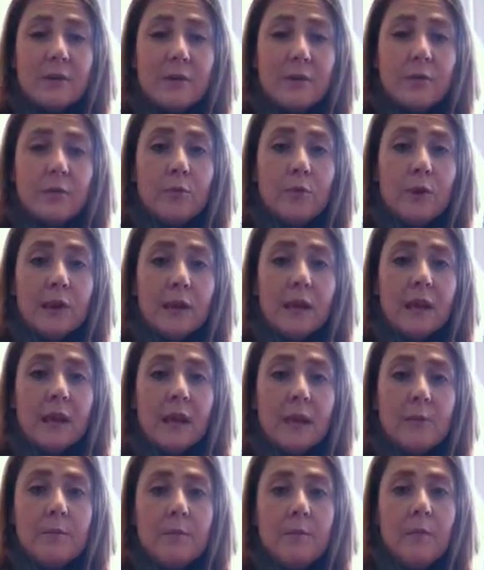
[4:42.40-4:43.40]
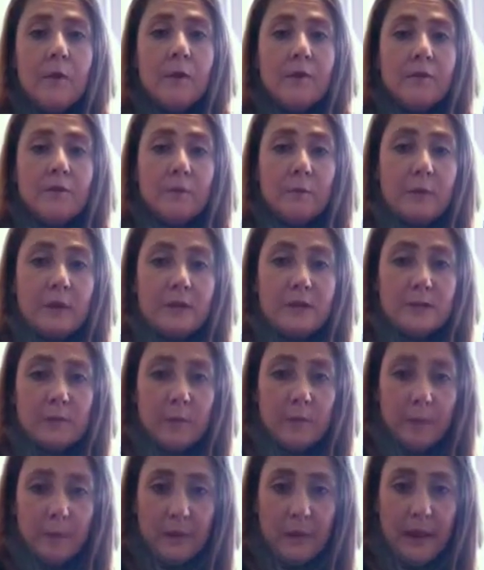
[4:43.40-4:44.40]
really important for me to
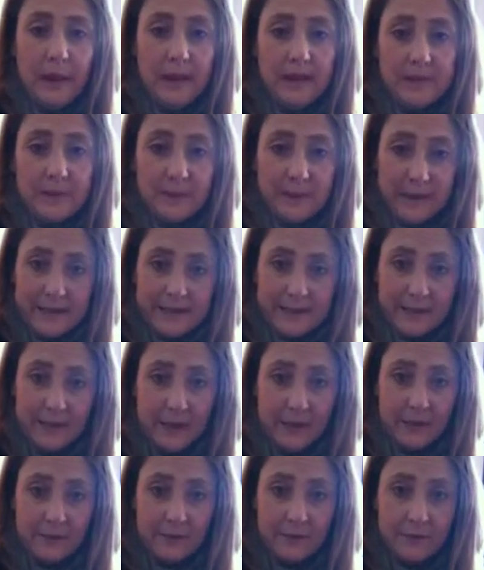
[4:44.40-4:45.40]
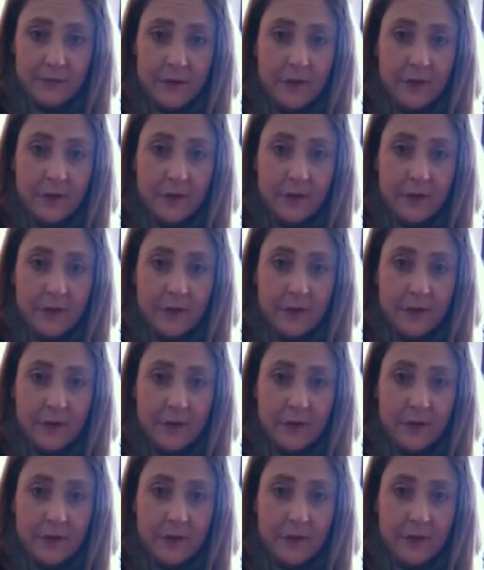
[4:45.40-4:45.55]
apply to myself.